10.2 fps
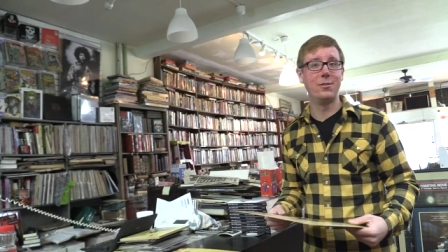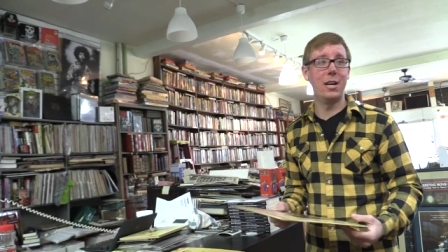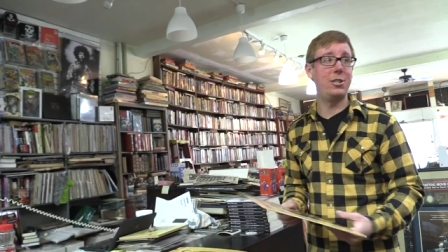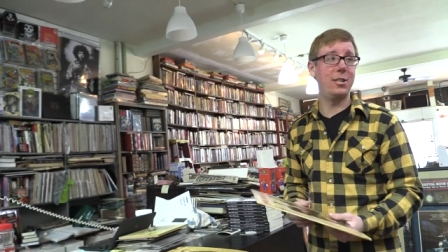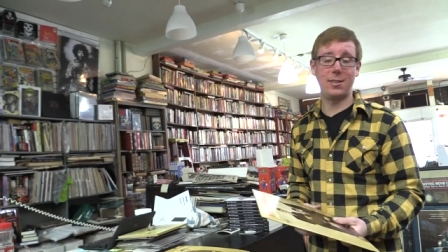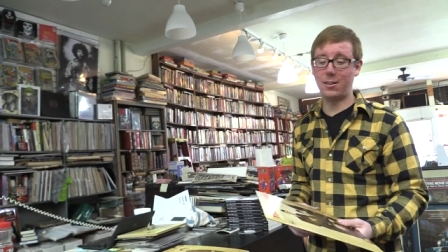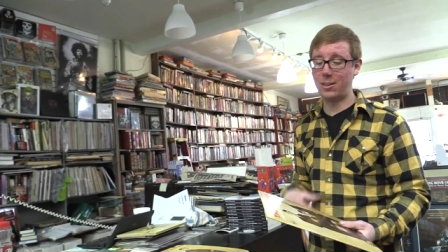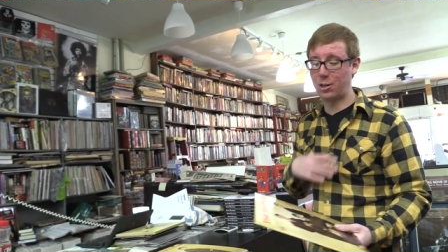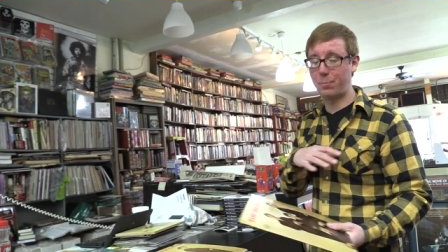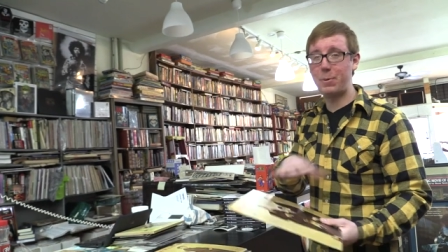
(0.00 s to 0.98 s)
So that's just a
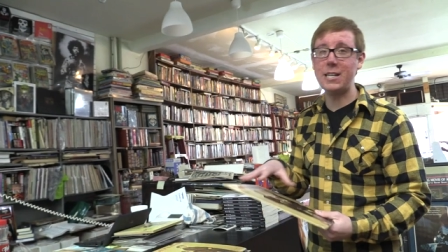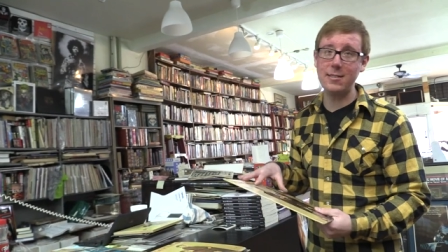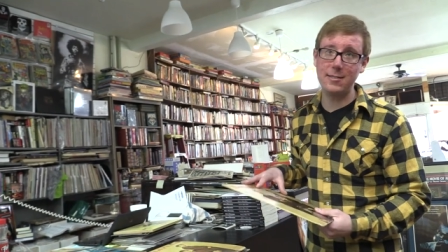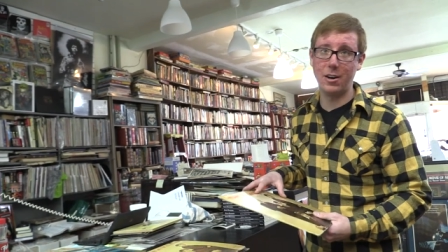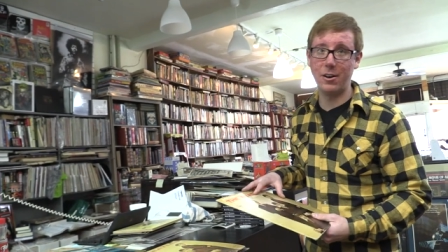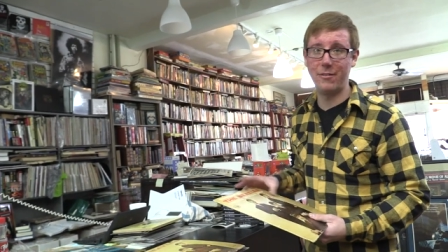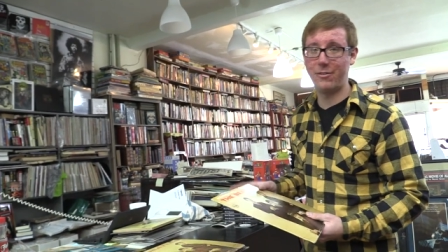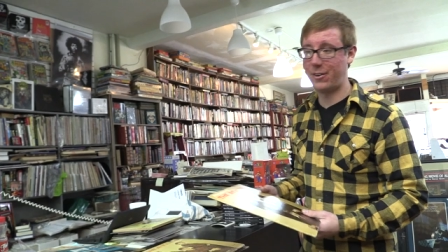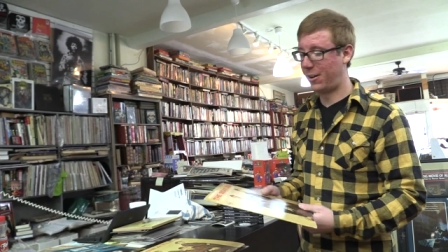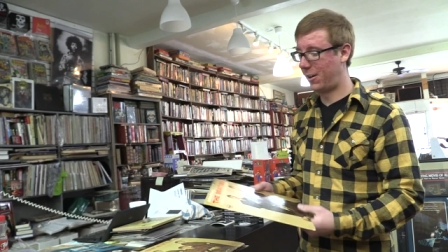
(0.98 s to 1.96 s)
little piece of
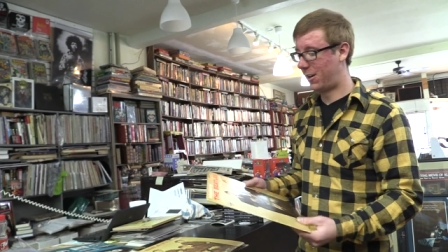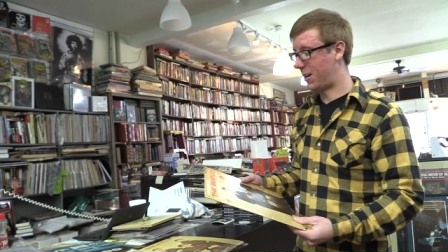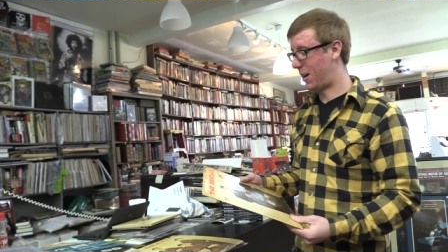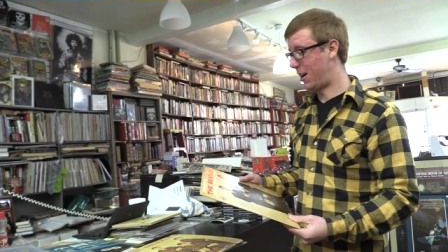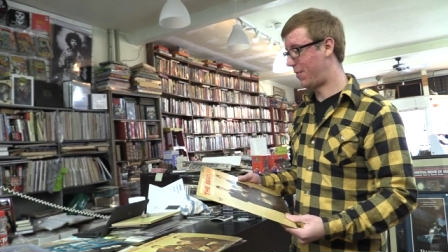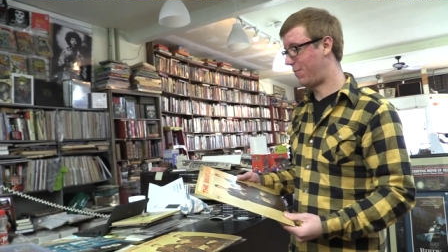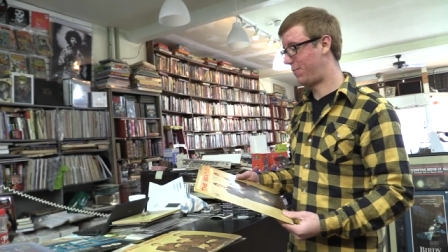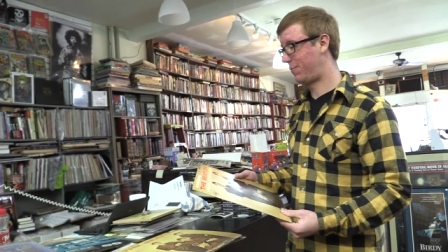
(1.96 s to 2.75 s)
uh,